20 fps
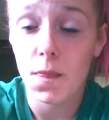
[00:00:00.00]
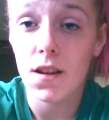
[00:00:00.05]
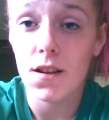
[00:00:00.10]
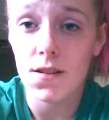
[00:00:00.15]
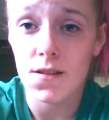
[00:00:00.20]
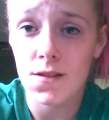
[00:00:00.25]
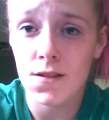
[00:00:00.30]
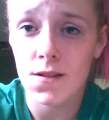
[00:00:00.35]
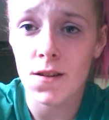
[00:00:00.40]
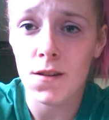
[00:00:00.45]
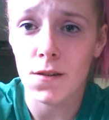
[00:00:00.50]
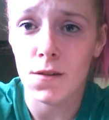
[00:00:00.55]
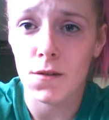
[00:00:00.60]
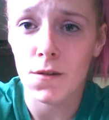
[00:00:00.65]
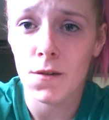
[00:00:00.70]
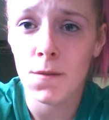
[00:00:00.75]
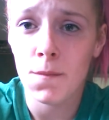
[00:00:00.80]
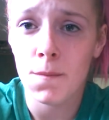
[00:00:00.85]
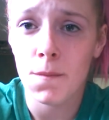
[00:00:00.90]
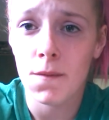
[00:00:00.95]

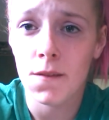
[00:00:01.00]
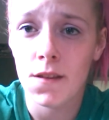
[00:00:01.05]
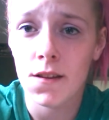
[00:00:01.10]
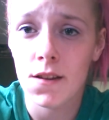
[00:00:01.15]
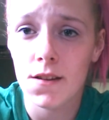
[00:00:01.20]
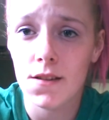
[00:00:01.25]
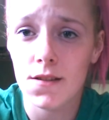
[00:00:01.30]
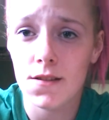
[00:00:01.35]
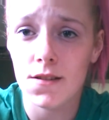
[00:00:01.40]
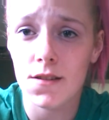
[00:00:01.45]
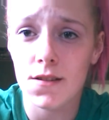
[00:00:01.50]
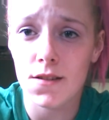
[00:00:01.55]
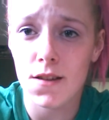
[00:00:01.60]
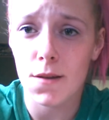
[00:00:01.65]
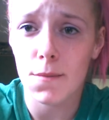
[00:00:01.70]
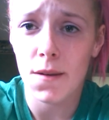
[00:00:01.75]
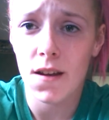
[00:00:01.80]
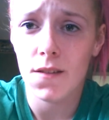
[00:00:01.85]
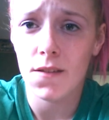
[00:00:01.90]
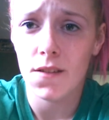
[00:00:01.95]
So, since
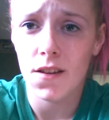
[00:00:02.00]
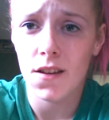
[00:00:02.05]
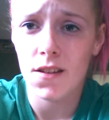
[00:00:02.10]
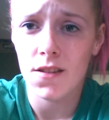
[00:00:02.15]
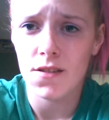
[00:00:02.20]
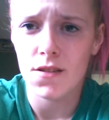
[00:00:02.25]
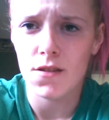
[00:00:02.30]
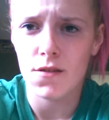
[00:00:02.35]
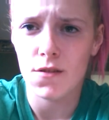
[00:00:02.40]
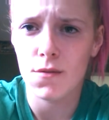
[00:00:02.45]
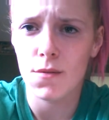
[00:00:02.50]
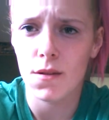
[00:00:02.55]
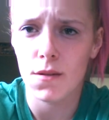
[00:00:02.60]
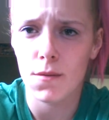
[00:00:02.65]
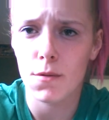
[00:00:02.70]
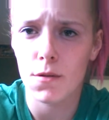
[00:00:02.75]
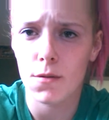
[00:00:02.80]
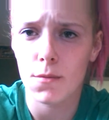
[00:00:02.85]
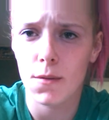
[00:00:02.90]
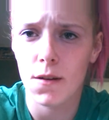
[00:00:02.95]
I'm having issues with
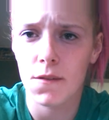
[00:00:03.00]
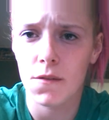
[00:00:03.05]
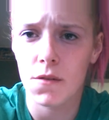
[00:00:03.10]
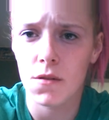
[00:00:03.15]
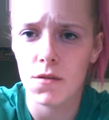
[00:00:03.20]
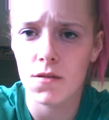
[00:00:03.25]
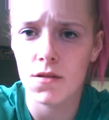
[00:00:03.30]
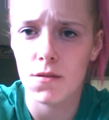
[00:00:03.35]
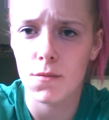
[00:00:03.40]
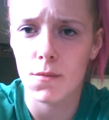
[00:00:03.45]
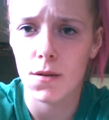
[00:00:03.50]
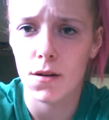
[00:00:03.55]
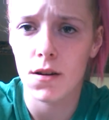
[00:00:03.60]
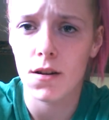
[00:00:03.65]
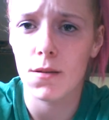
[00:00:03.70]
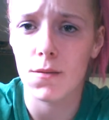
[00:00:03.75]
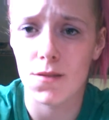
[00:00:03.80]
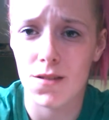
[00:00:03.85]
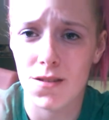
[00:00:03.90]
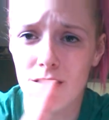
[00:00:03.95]
putting my phone somewhere,
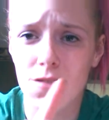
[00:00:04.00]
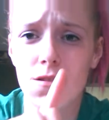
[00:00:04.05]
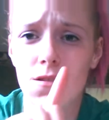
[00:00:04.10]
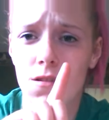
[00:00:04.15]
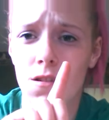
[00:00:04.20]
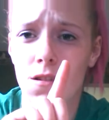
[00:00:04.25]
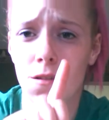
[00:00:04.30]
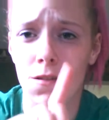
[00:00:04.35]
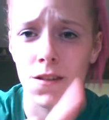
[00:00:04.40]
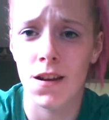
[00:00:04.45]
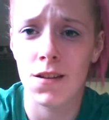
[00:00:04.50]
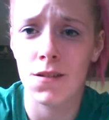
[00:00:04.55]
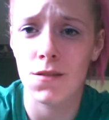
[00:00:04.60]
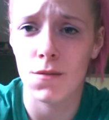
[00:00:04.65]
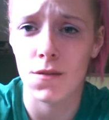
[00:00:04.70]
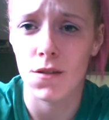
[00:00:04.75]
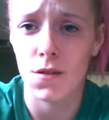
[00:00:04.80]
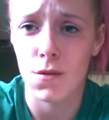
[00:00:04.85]
I'll just hold on real